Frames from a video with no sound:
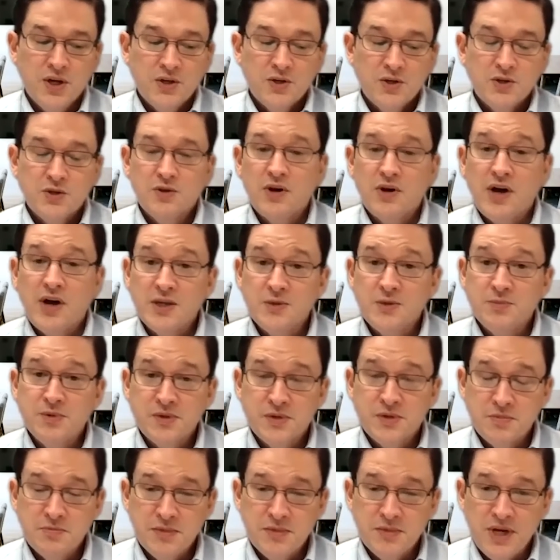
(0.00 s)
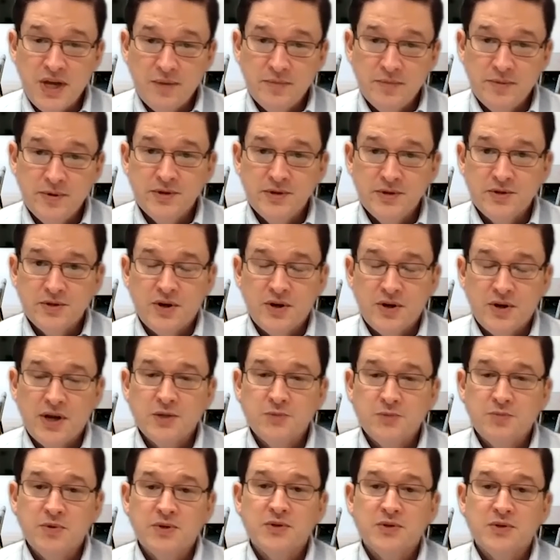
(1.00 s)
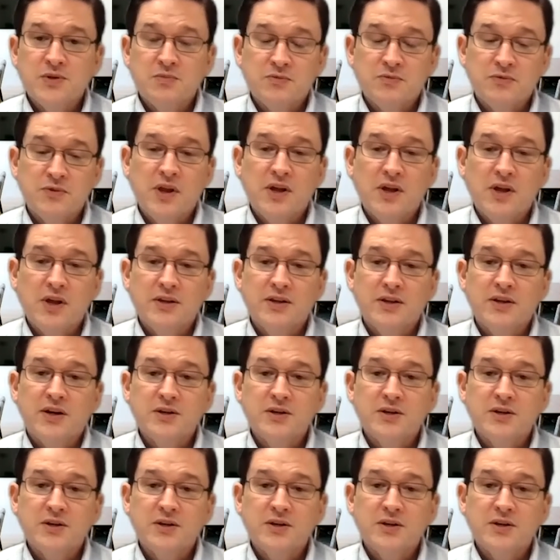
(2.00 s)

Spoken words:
So there has been some damage, there has been some flooding,